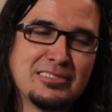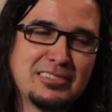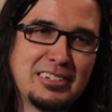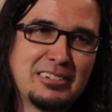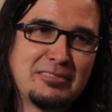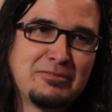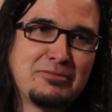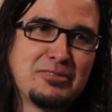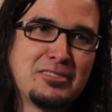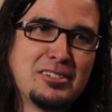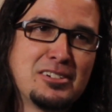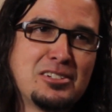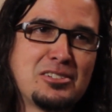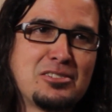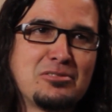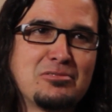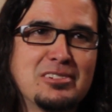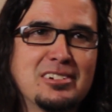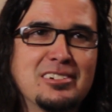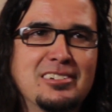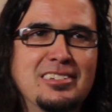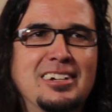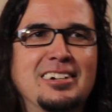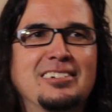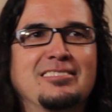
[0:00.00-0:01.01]
At first
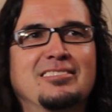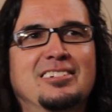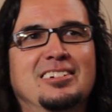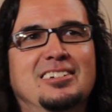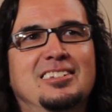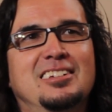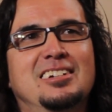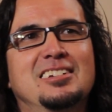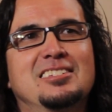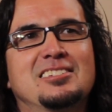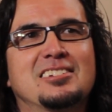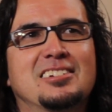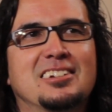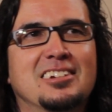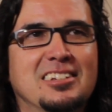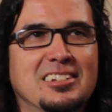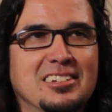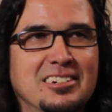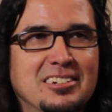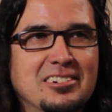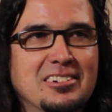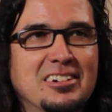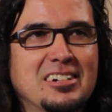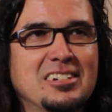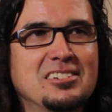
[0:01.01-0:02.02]
we were like, wow, that's kind
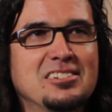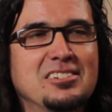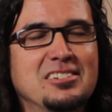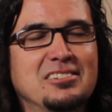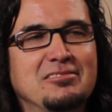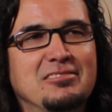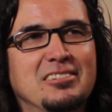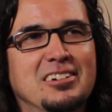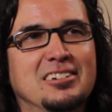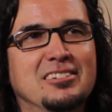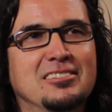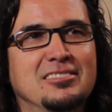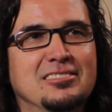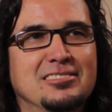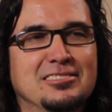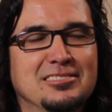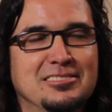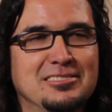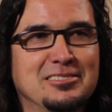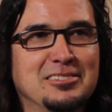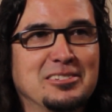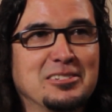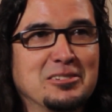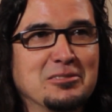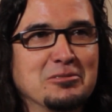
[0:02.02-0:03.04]
of crazy. Why,
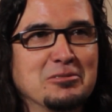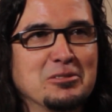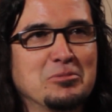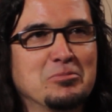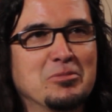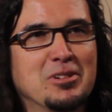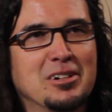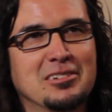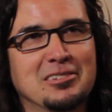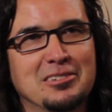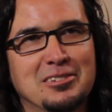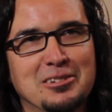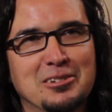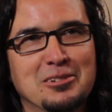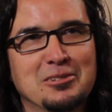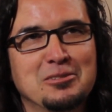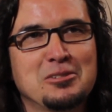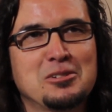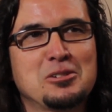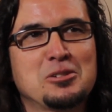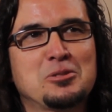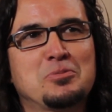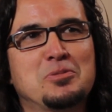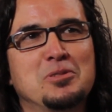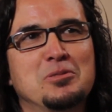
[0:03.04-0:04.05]
we barely know
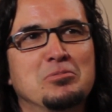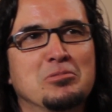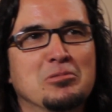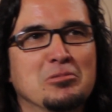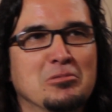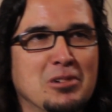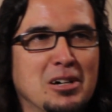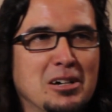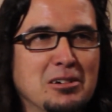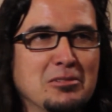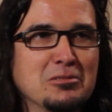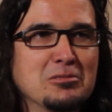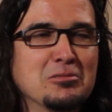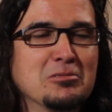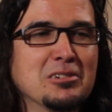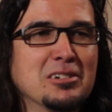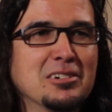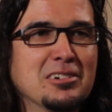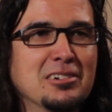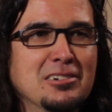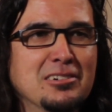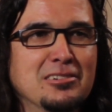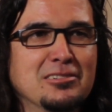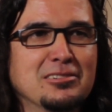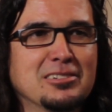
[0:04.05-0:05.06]
these people. Why would we
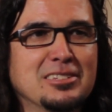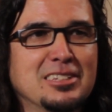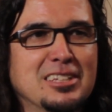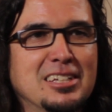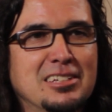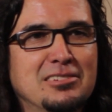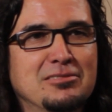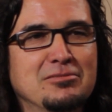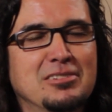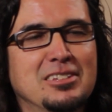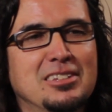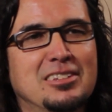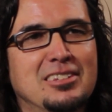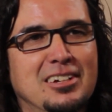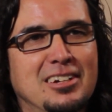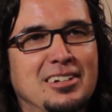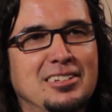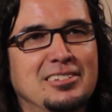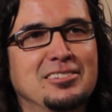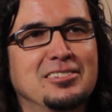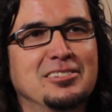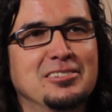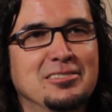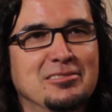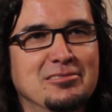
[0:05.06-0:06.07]
go? And then we
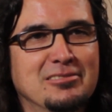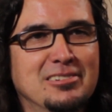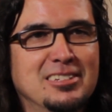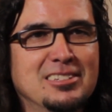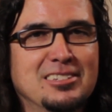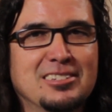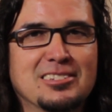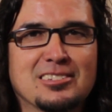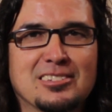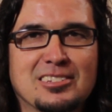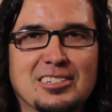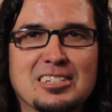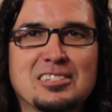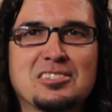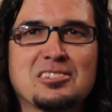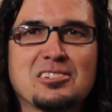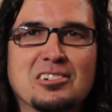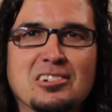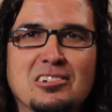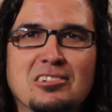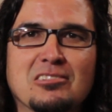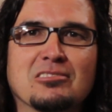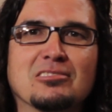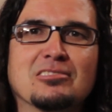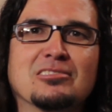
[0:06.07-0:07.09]
thought, you know what, let's
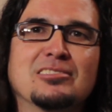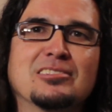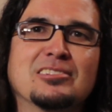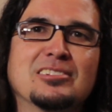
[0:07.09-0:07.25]
go.